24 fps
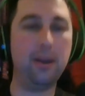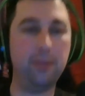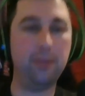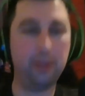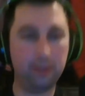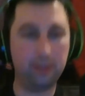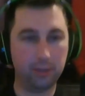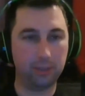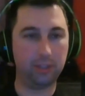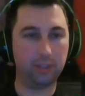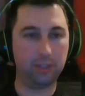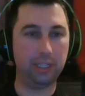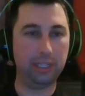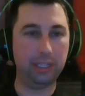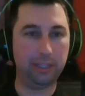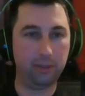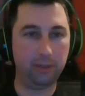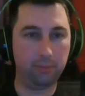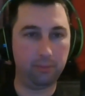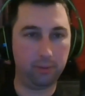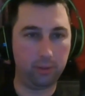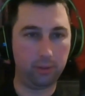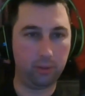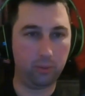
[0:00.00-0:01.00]
now, there looks like
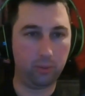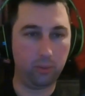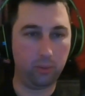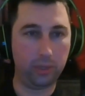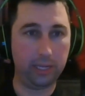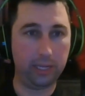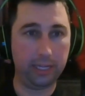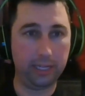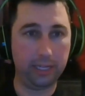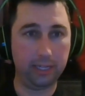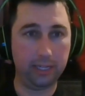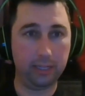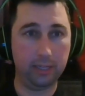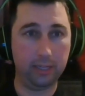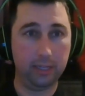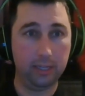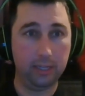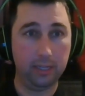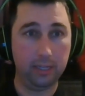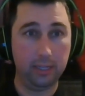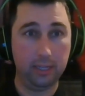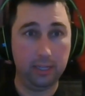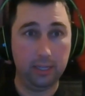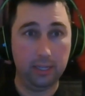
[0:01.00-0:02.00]
they're between
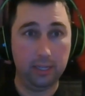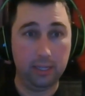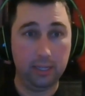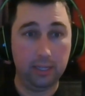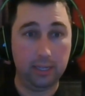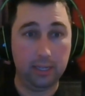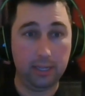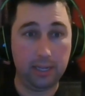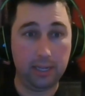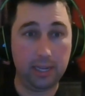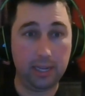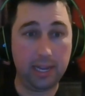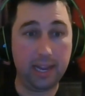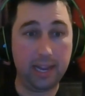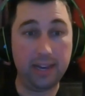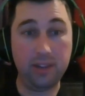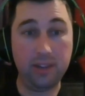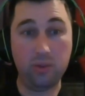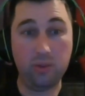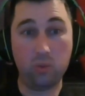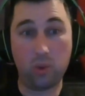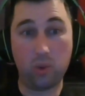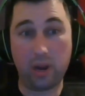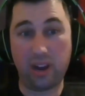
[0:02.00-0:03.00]

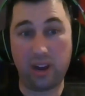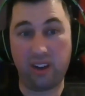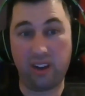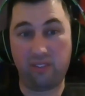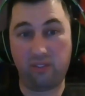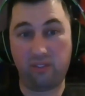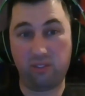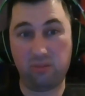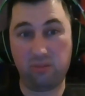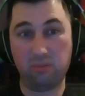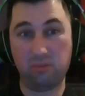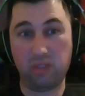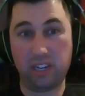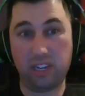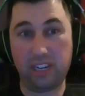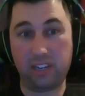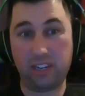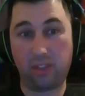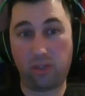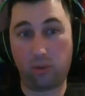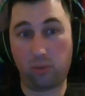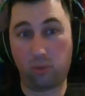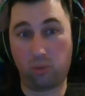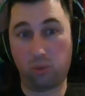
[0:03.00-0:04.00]
anywhere from
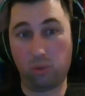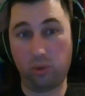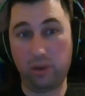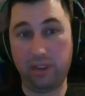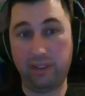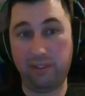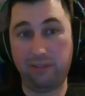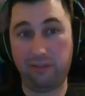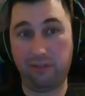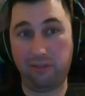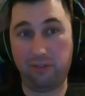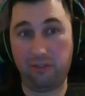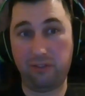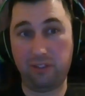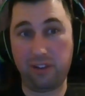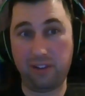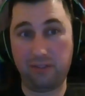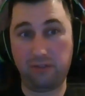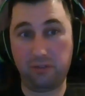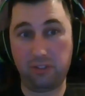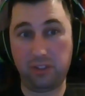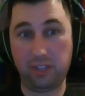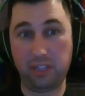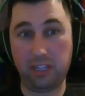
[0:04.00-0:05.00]
like
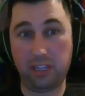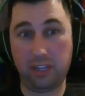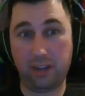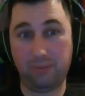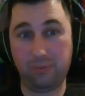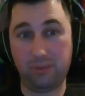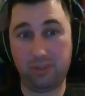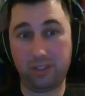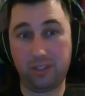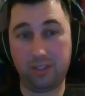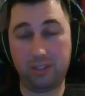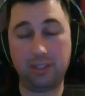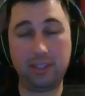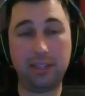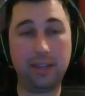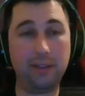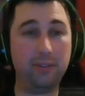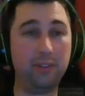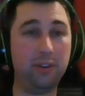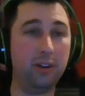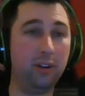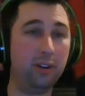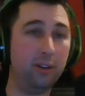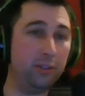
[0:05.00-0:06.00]
350 up to
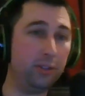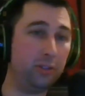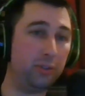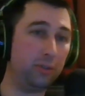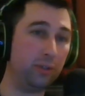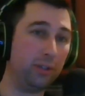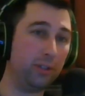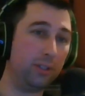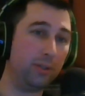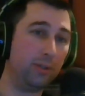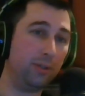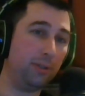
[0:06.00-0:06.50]
700.